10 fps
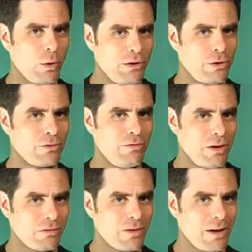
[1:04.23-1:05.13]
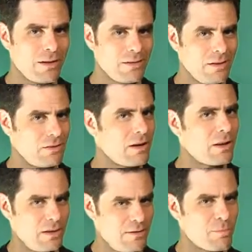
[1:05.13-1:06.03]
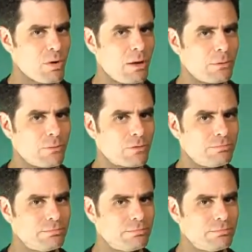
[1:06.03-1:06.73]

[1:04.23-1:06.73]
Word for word: Windows Vista, it's got a lot of problems.